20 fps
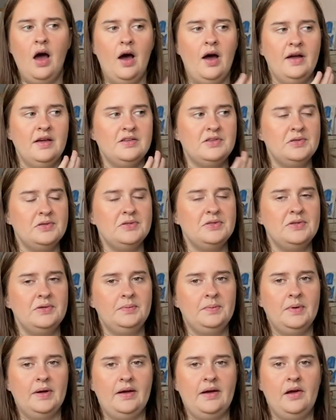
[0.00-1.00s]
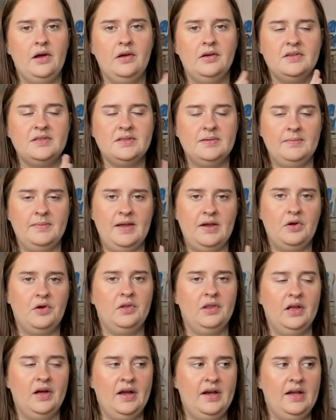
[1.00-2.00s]
I saw somewhere something
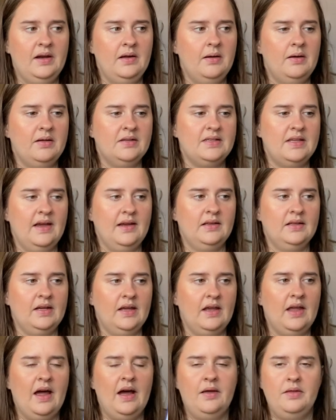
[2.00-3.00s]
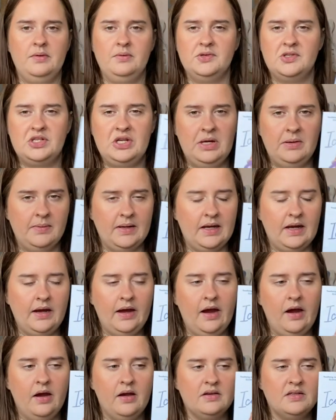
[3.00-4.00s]
online saying like how there was too many
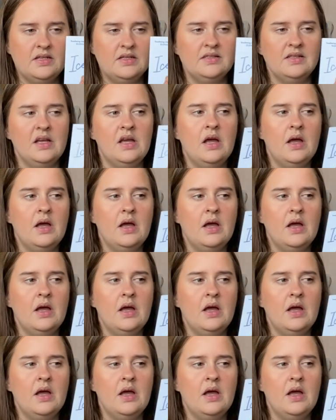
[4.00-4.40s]
characters,